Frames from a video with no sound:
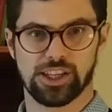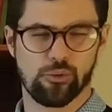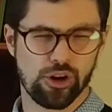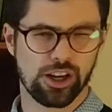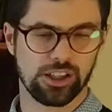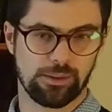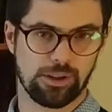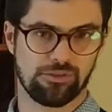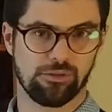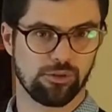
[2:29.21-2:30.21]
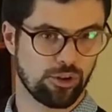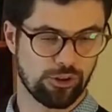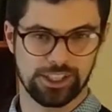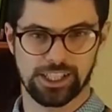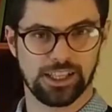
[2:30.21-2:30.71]
We're a little bit of the
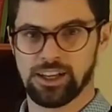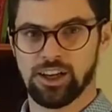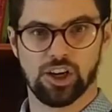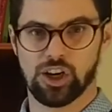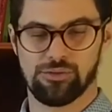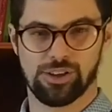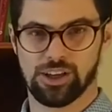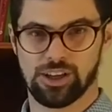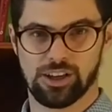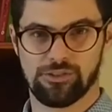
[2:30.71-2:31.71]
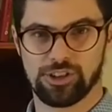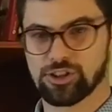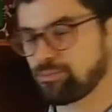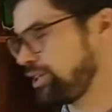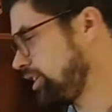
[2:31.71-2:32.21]
Florida of the
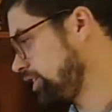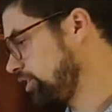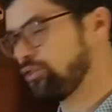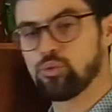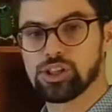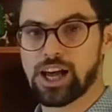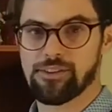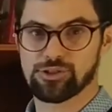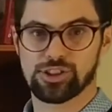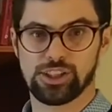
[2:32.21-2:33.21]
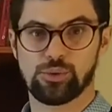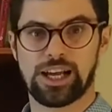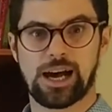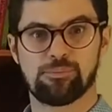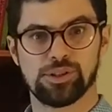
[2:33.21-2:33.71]
European Union. We'll have to see what
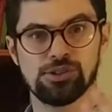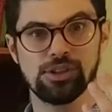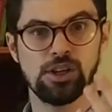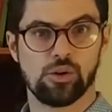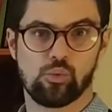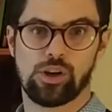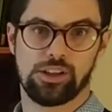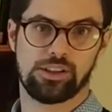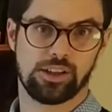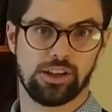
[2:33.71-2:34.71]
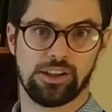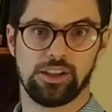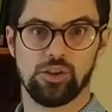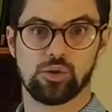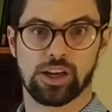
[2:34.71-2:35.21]
happens when
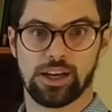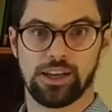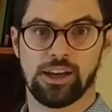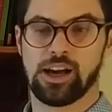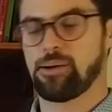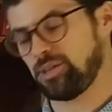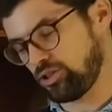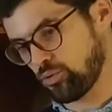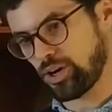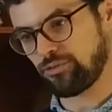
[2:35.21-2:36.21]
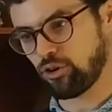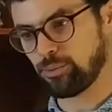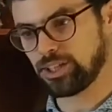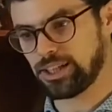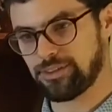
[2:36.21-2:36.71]
the UK, it's already
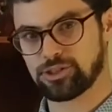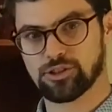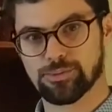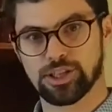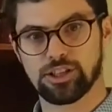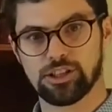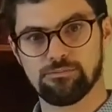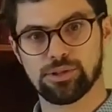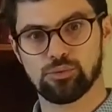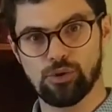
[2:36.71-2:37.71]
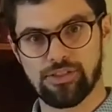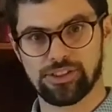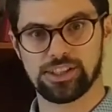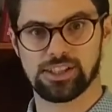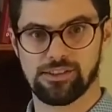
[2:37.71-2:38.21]
formally left the European Union, but when
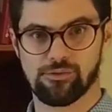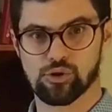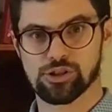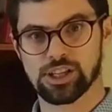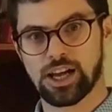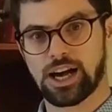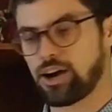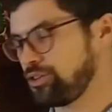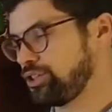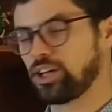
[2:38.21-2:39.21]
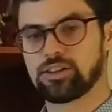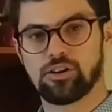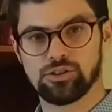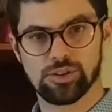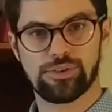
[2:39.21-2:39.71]
this is enforced, how is that
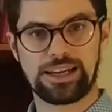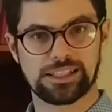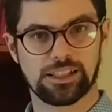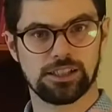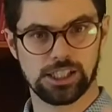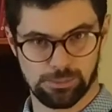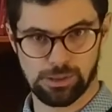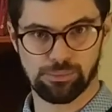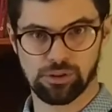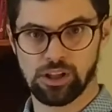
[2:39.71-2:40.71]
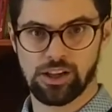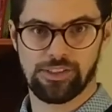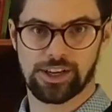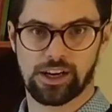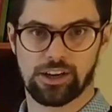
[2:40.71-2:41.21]
going to affect these people
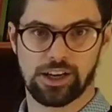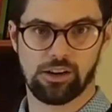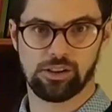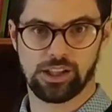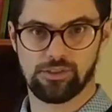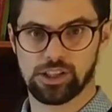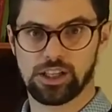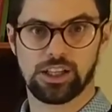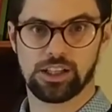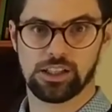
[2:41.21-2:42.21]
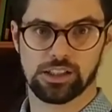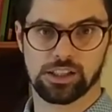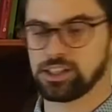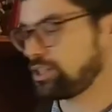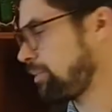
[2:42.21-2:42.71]
that are now living in
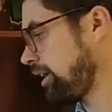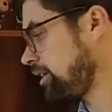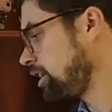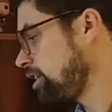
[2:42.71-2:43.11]
Spain?